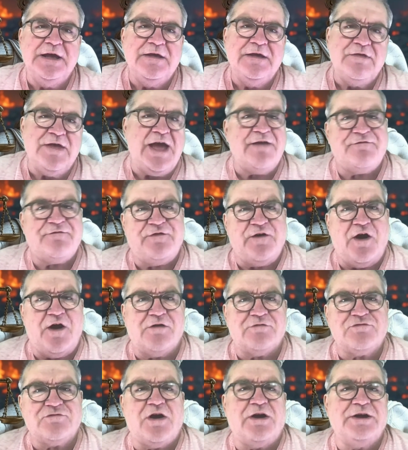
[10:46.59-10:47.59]
they're
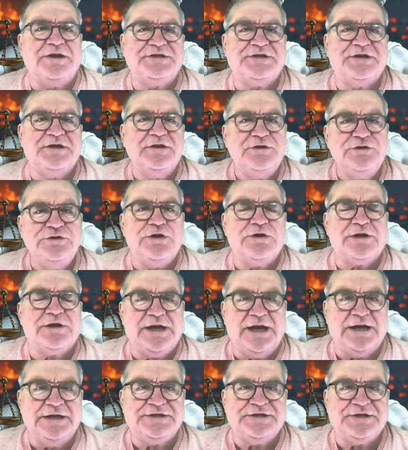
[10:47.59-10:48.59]
far right
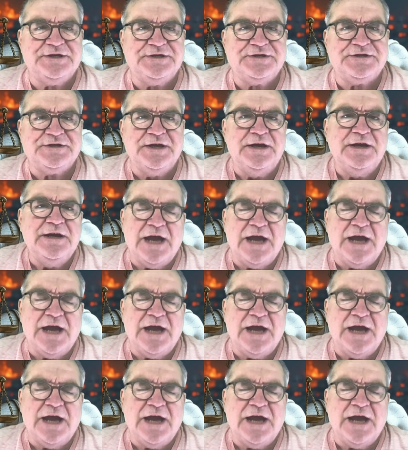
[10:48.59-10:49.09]
nutcases,